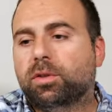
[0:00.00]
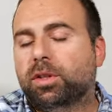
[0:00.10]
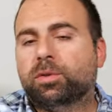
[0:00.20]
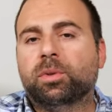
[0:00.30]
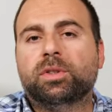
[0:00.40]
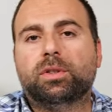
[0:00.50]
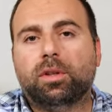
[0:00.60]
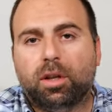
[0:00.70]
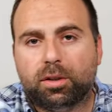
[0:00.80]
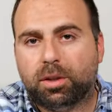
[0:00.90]
So this one's
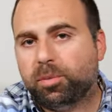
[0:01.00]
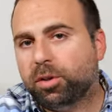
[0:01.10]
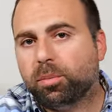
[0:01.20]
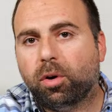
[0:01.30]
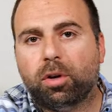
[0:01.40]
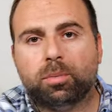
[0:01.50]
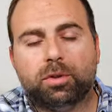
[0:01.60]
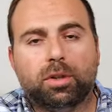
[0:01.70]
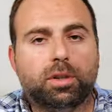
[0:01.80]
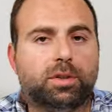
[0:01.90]
still hooked up to your modem,
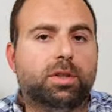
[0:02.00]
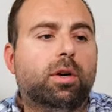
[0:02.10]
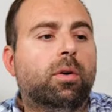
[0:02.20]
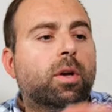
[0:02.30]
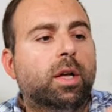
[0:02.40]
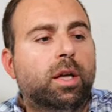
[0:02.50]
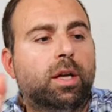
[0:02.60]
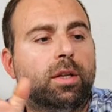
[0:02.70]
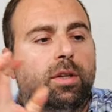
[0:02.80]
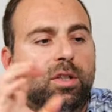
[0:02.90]
still good to go.
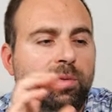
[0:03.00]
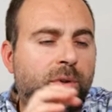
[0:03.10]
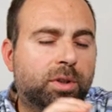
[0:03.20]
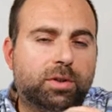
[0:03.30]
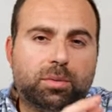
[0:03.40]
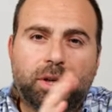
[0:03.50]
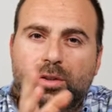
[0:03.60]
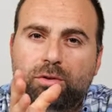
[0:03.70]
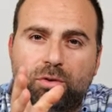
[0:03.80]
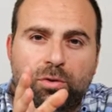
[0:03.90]
This one is
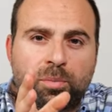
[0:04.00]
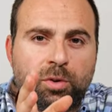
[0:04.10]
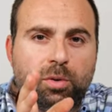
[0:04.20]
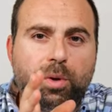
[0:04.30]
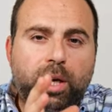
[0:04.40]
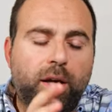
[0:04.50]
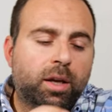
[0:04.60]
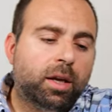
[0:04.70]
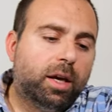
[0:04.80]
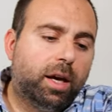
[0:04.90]
around 2 rooms
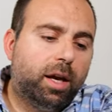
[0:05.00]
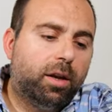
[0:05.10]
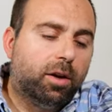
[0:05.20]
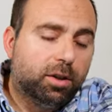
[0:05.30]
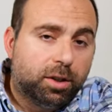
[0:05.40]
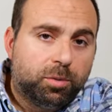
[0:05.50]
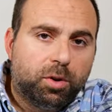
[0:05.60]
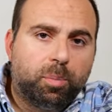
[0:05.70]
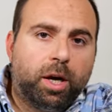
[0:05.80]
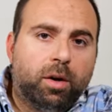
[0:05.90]
away and hooked up to
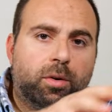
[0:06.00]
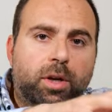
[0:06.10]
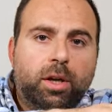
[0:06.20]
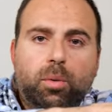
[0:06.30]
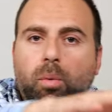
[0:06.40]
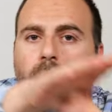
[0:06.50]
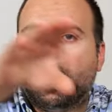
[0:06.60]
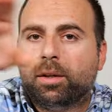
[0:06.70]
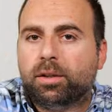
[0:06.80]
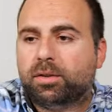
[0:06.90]
the power and then
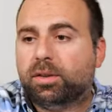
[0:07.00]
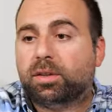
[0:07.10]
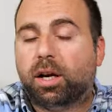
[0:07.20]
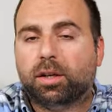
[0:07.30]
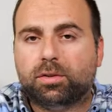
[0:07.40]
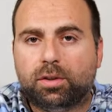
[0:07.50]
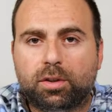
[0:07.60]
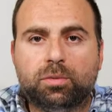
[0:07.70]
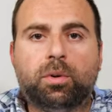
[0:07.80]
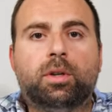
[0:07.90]
wirelessly talks to
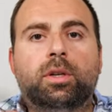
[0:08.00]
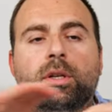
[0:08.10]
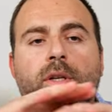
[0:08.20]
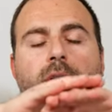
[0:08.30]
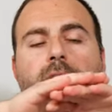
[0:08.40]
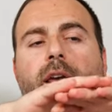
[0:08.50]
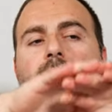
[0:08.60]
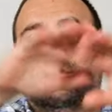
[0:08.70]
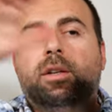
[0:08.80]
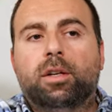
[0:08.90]
this one,
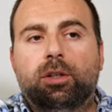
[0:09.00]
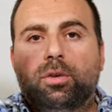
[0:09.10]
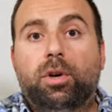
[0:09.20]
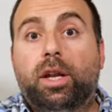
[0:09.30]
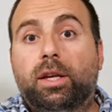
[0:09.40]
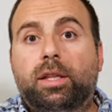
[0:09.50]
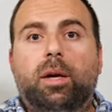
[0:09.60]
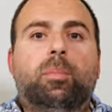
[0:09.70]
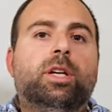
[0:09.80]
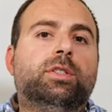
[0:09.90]
again, creating
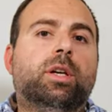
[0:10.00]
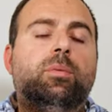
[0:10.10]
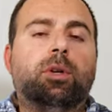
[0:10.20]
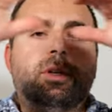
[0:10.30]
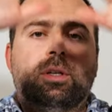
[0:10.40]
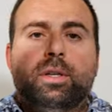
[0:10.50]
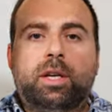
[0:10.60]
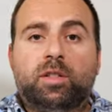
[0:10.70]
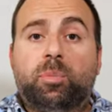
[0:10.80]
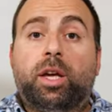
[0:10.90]
that mesh network,
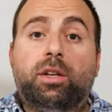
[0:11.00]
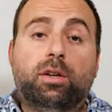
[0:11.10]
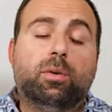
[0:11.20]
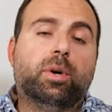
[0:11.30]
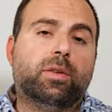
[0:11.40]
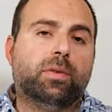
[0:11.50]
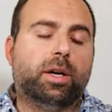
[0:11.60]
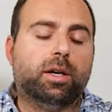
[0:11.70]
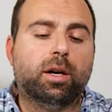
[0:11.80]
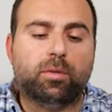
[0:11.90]
expanding your
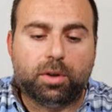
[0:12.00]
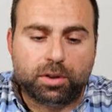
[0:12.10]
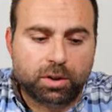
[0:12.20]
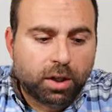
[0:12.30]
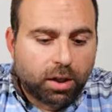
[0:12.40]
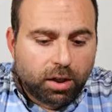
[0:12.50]
Wi-Fi coverage.